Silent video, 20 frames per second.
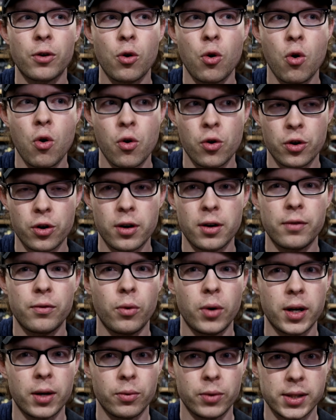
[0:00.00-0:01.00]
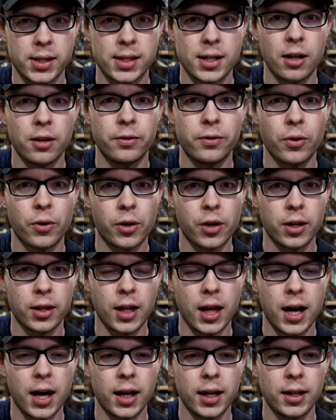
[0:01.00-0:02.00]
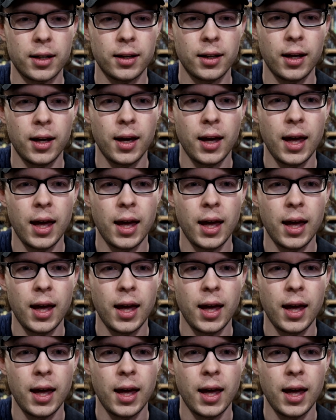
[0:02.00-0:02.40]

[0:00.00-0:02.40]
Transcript: quarter of what it would sell for online.